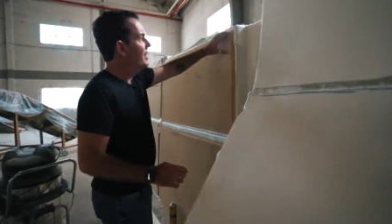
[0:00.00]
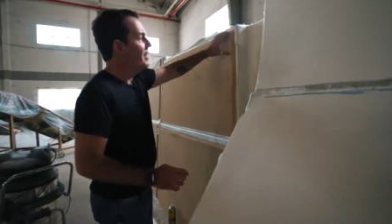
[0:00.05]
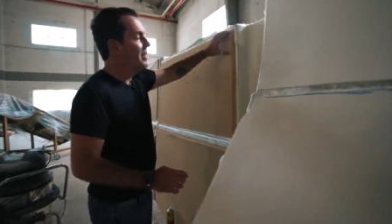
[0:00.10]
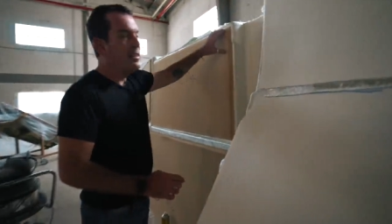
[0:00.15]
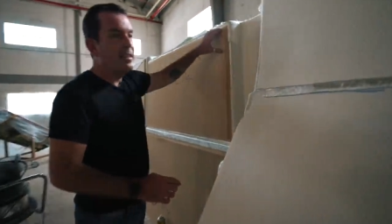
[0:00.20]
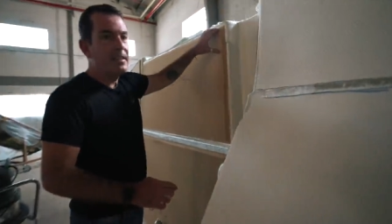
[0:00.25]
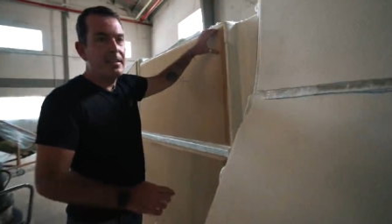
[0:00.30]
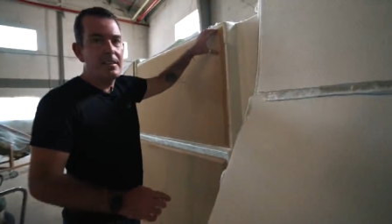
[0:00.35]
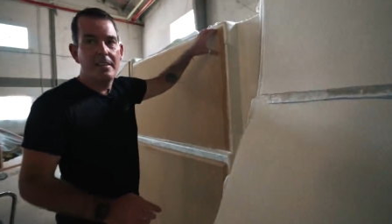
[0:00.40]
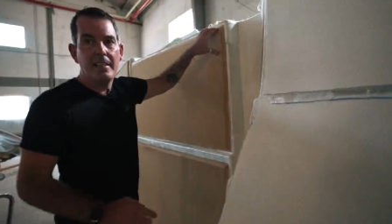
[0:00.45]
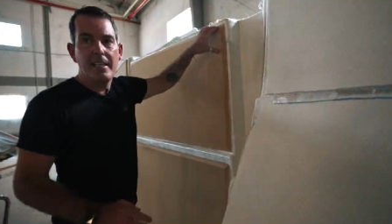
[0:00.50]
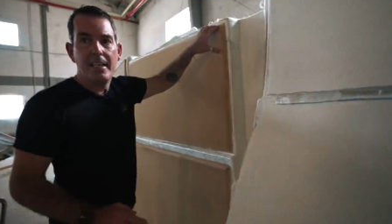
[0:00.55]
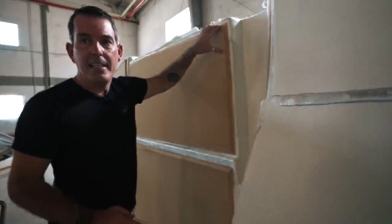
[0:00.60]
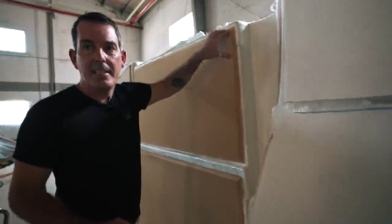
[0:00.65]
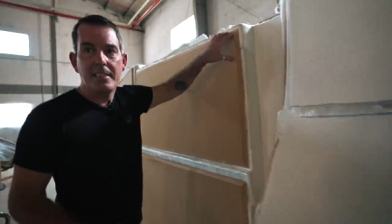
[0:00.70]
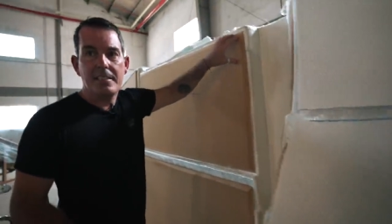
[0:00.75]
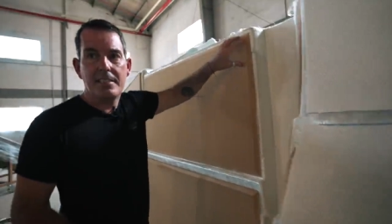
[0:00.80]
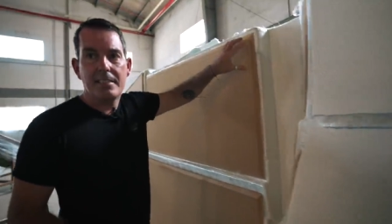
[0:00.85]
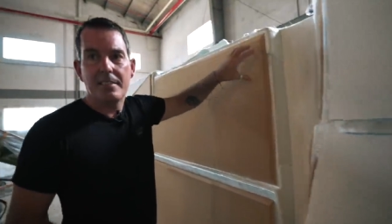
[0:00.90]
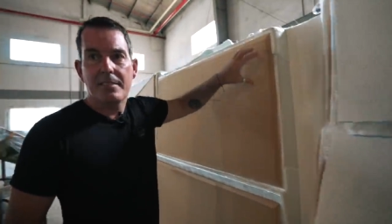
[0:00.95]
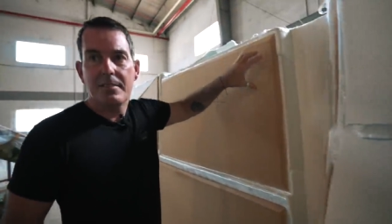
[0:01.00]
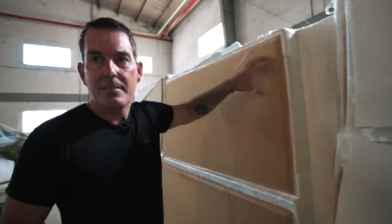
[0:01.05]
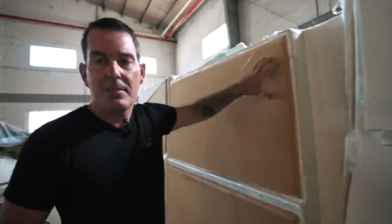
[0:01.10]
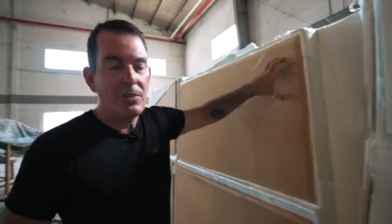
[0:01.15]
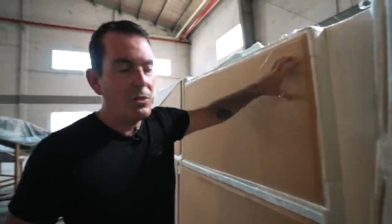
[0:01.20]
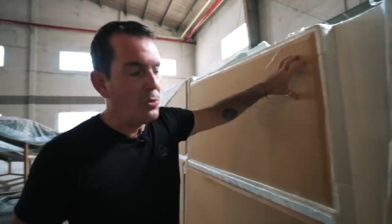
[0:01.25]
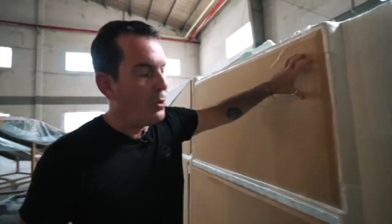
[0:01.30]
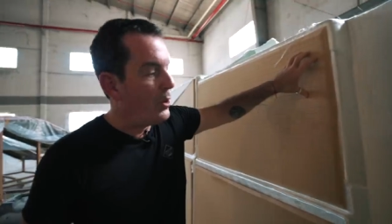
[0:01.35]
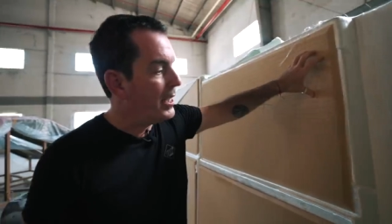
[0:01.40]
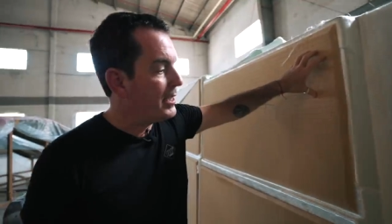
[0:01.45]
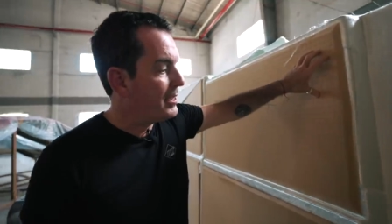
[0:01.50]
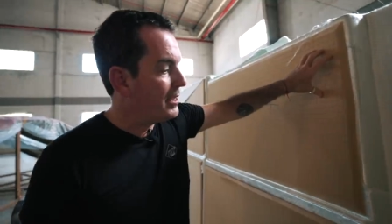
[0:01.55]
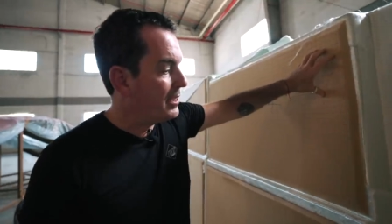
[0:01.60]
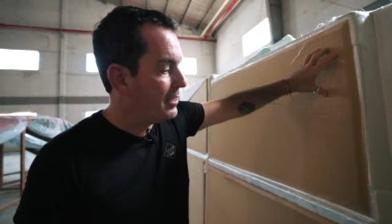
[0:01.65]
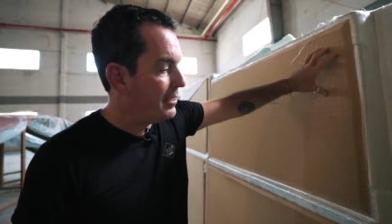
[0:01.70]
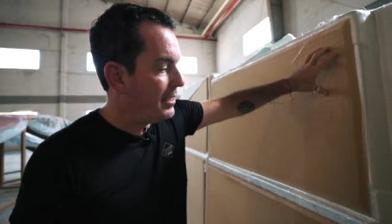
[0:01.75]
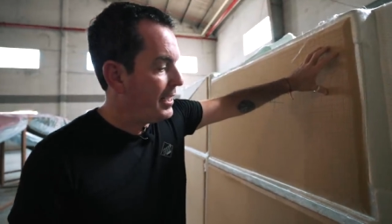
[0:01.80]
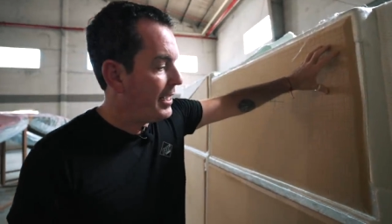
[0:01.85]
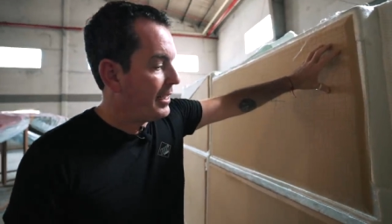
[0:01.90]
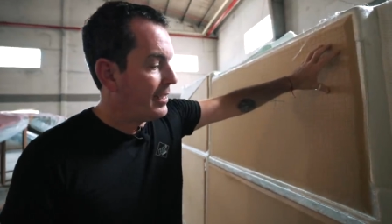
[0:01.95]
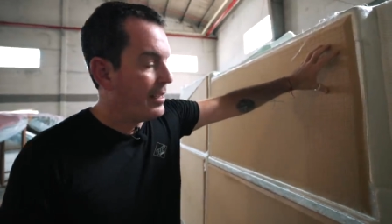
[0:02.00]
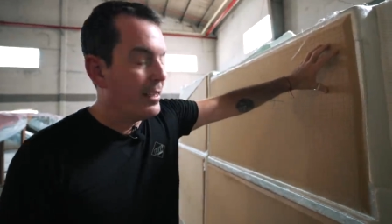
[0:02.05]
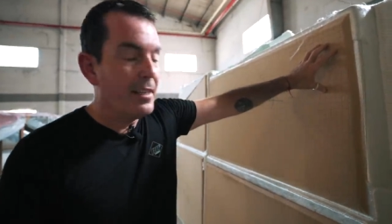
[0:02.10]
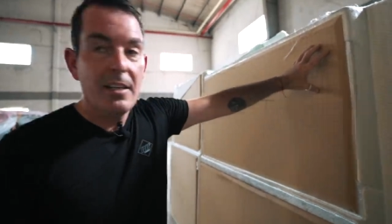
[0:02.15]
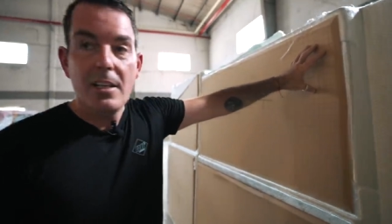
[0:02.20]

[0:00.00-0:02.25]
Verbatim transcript: Mm. This, twice as thick.